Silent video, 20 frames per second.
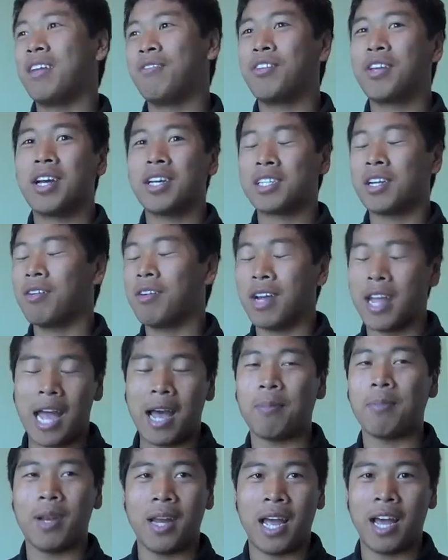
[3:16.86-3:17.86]
And if you guys already
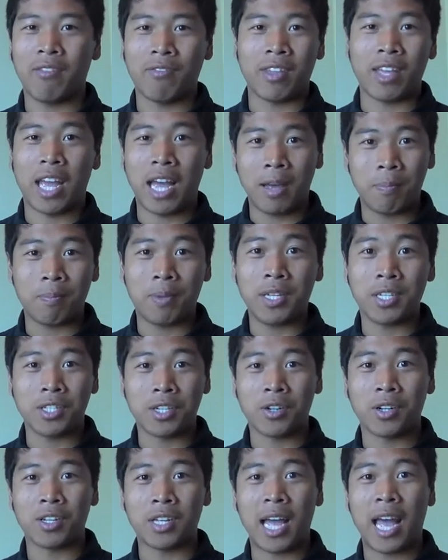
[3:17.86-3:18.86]
happen to have the app, be
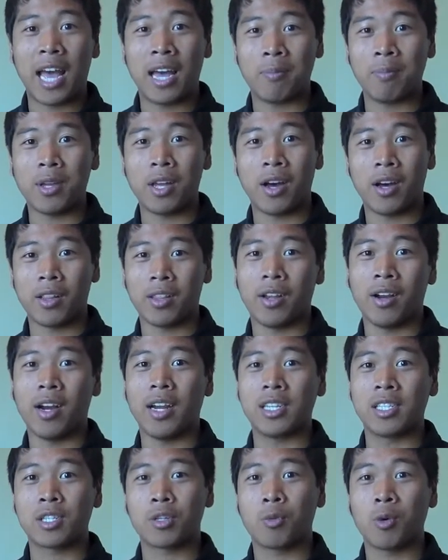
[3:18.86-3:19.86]
sure to add me on there
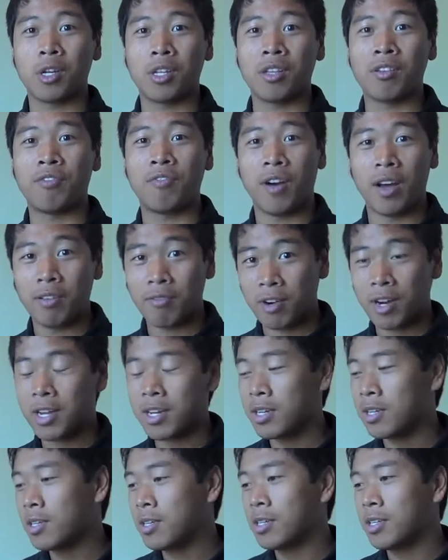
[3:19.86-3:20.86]
as Squirrely Fun
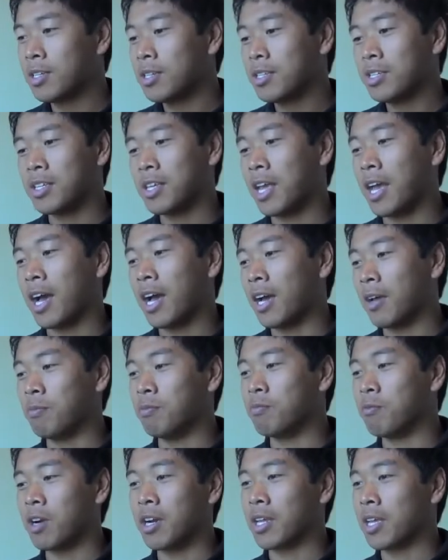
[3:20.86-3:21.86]
Run. Yeah,
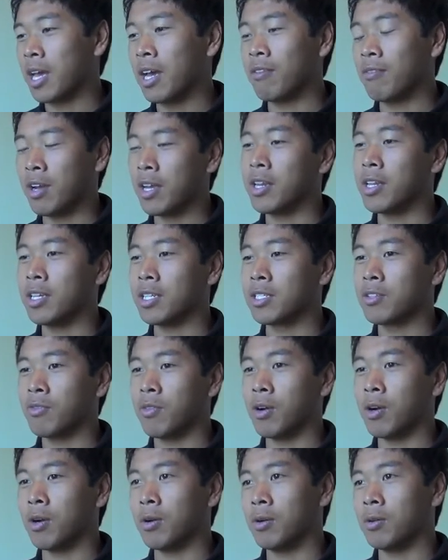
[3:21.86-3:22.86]
I'm running out of ideas
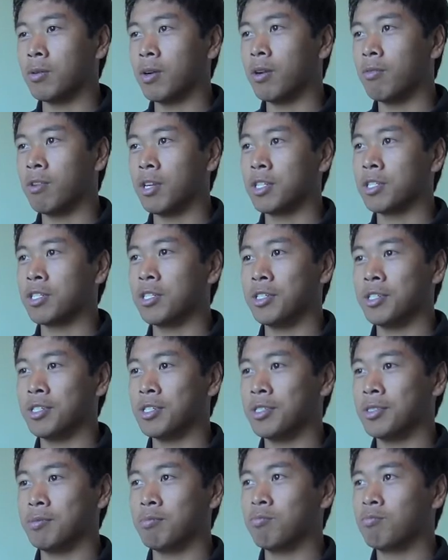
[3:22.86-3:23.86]
for
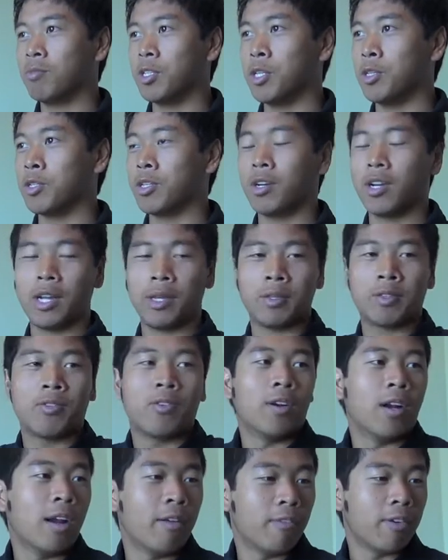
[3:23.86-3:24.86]
original usernames
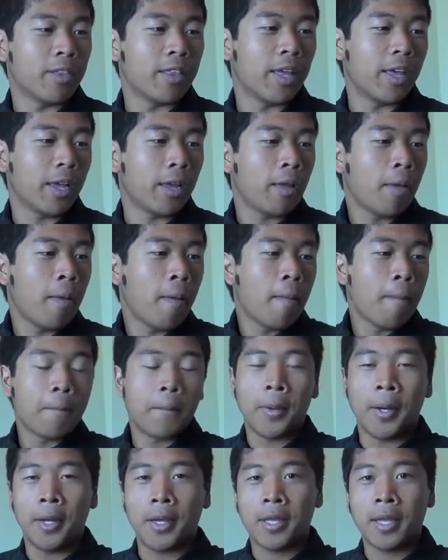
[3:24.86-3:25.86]
for everything.
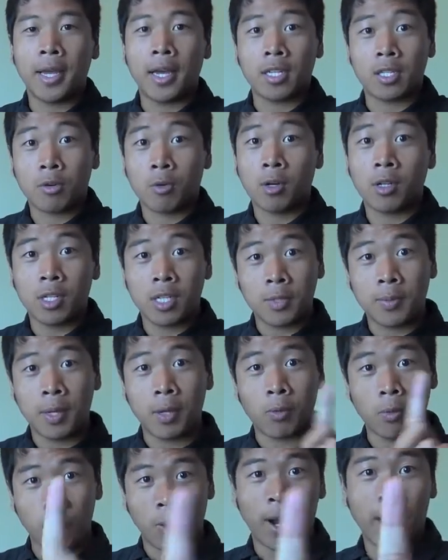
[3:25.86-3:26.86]
But yeah, Squirrely
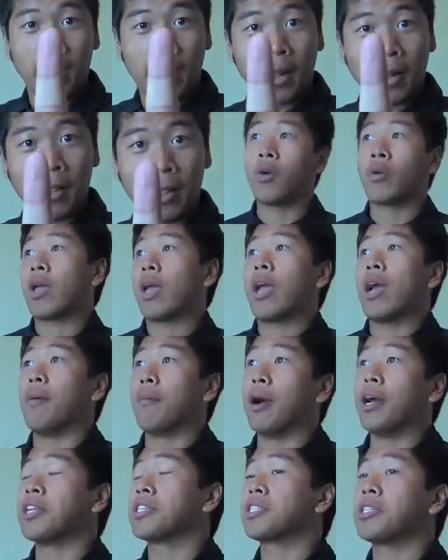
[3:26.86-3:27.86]
spelled with one L. Okay, I
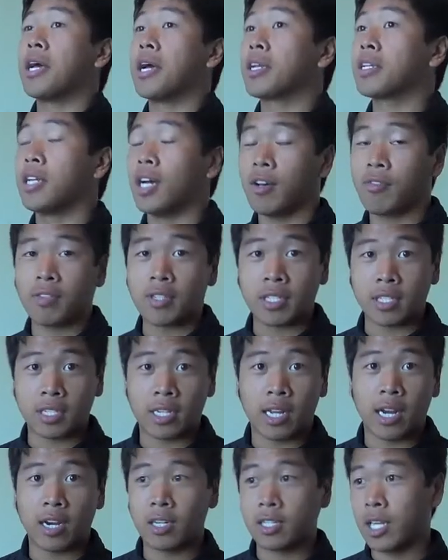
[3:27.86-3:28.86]
might have slacked off this
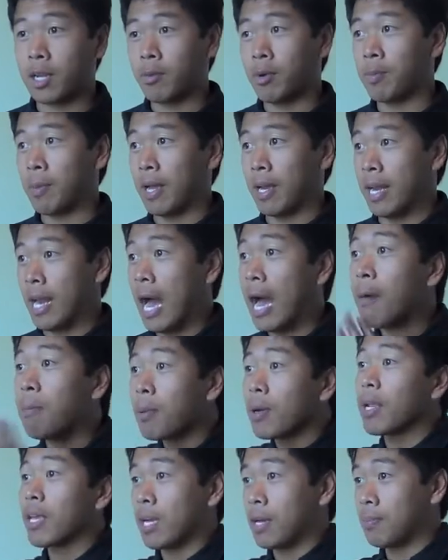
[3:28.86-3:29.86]
entire summer by not
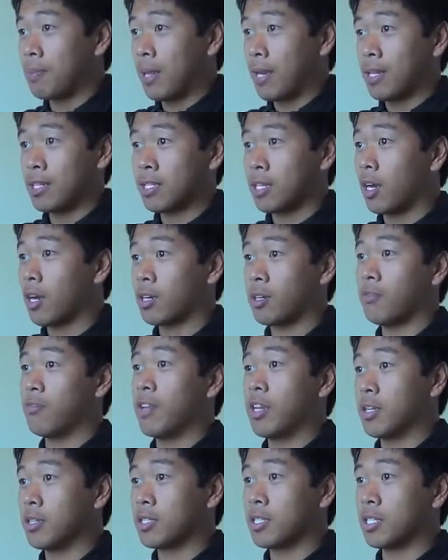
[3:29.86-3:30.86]
putting up any soccer
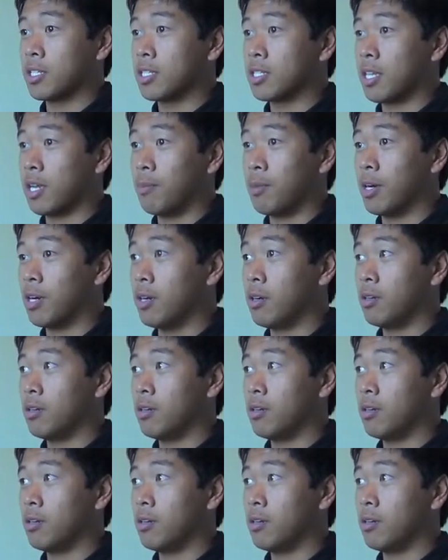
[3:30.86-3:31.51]
videos this summer.